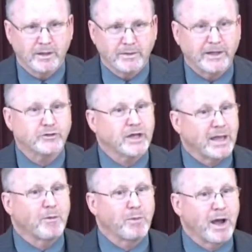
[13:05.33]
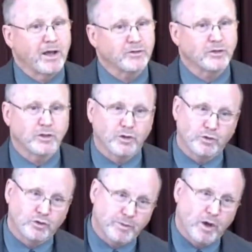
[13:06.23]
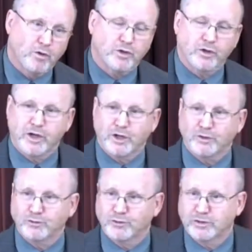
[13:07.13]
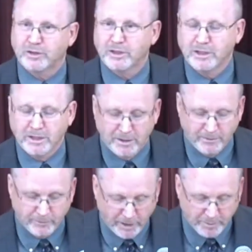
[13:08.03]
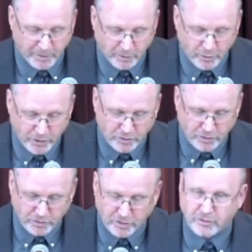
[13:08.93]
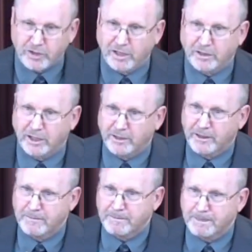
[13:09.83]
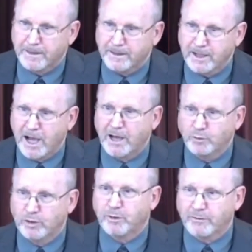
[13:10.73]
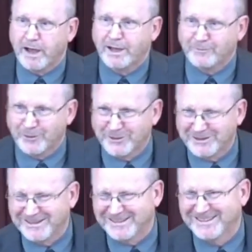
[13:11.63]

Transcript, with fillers: that same apostle who spoke to those Philippian Christians and said that God will provide for you,